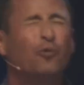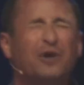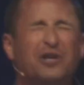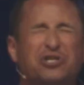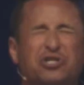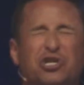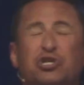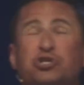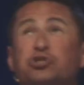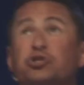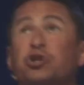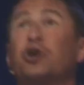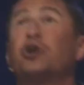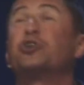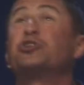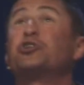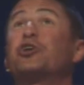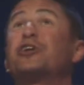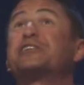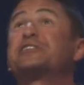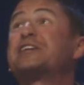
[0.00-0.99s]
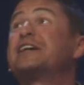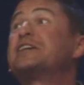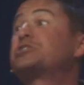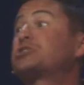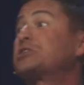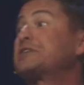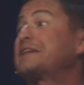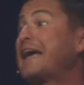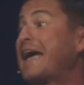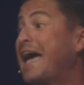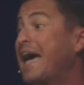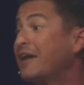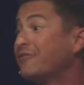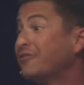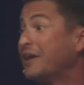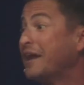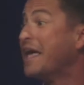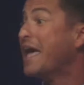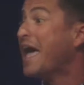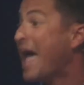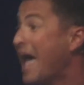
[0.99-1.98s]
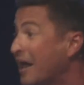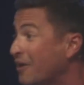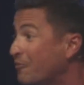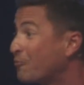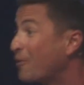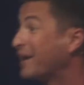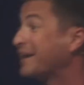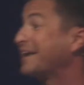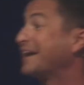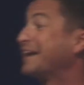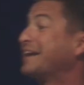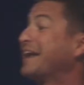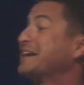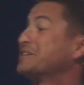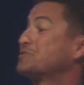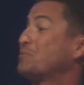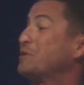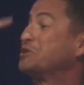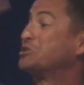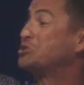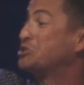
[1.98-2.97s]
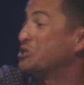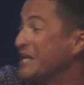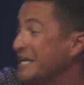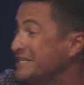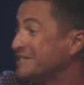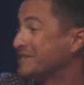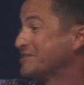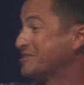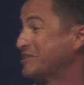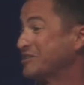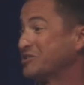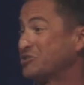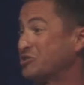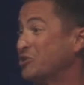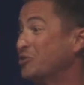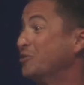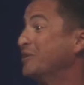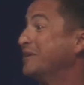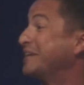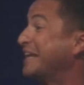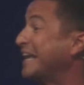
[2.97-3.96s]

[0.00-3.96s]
would just turn your attention to heaven and recognize what Jesus is doing,